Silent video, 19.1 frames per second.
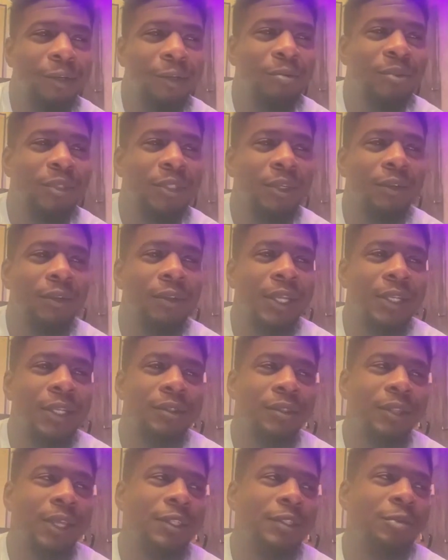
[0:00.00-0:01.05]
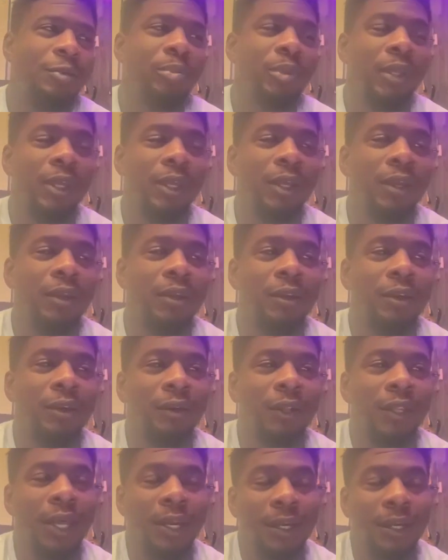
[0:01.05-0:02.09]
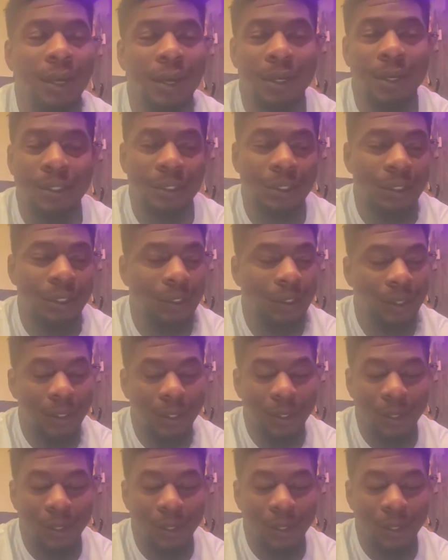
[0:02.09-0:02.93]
so that's the plan, a lot of content,